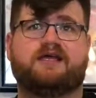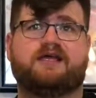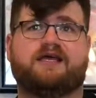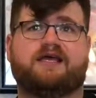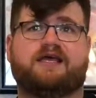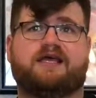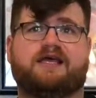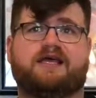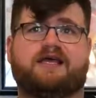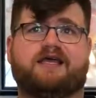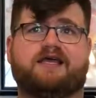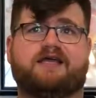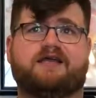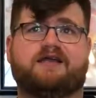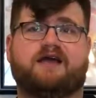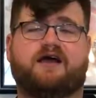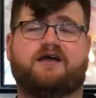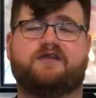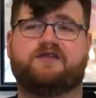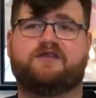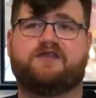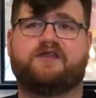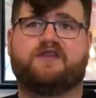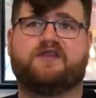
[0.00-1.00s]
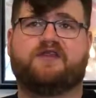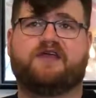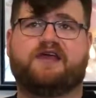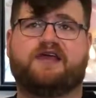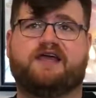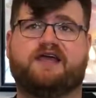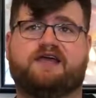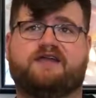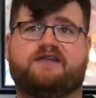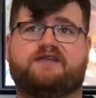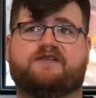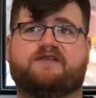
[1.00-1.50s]
And other than
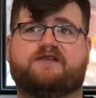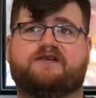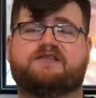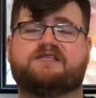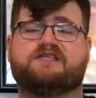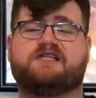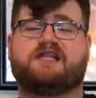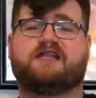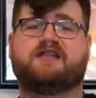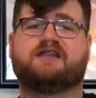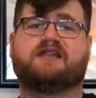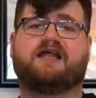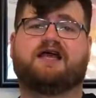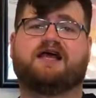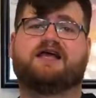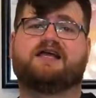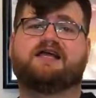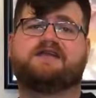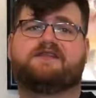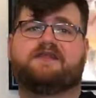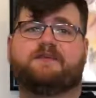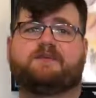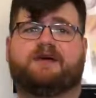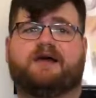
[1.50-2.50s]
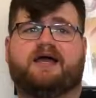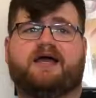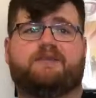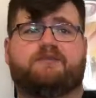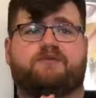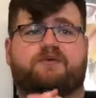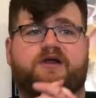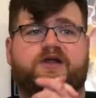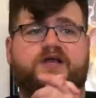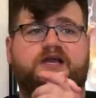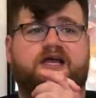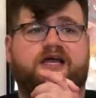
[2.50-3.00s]
that, there isn't a lot in the
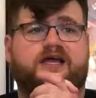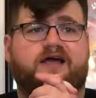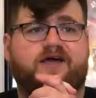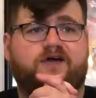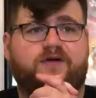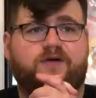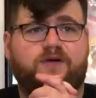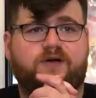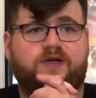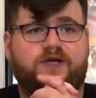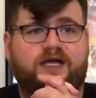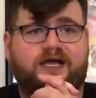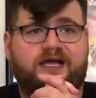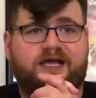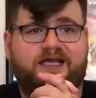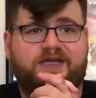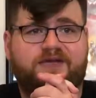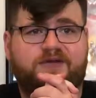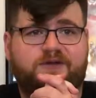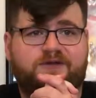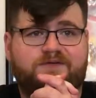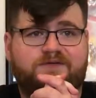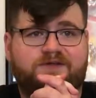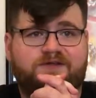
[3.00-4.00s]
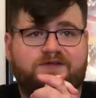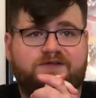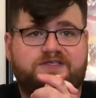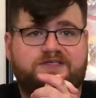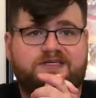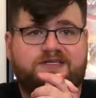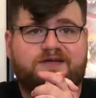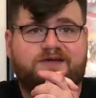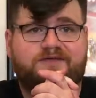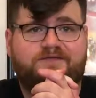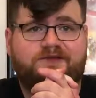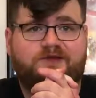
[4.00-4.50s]
pipe right now. I do have another
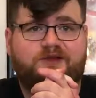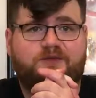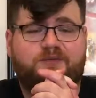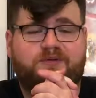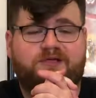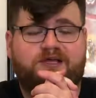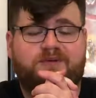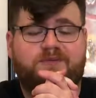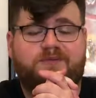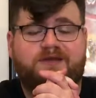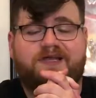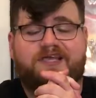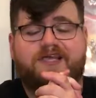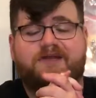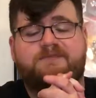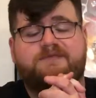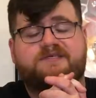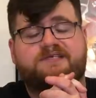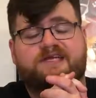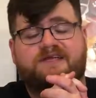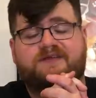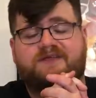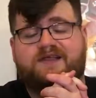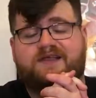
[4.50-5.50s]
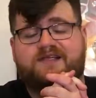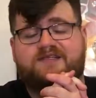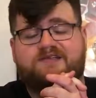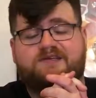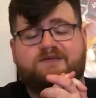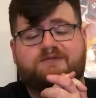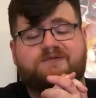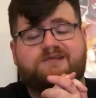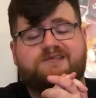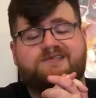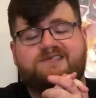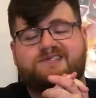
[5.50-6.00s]
sit-down video plan, but I keep saying that,
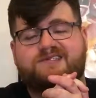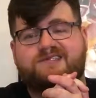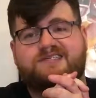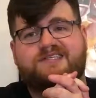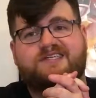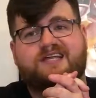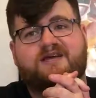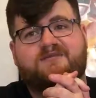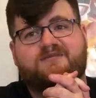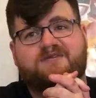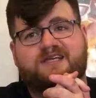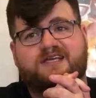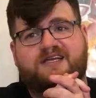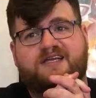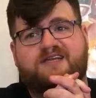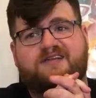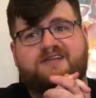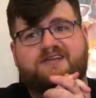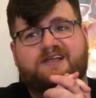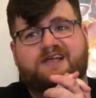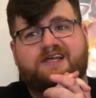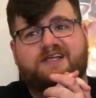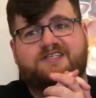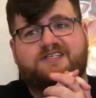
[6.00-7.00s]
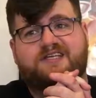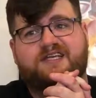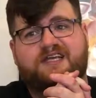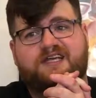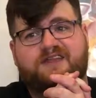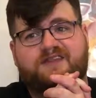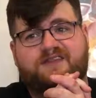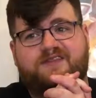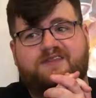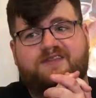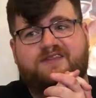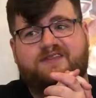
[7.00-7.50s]
so I really should just stop saying it until I actually
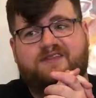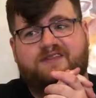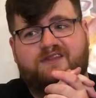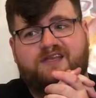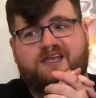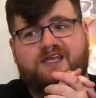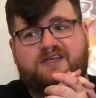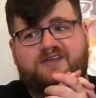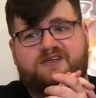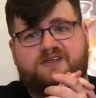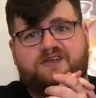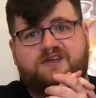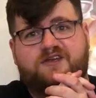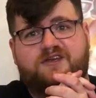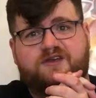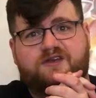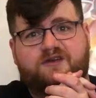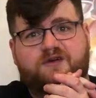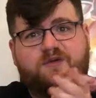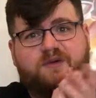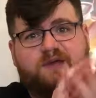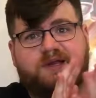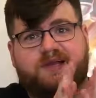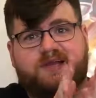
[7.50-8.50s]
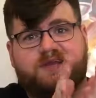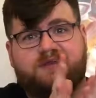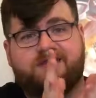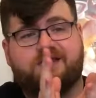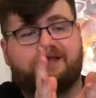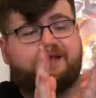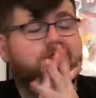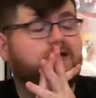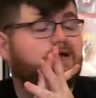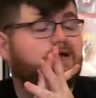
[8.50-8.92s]
get to doing it.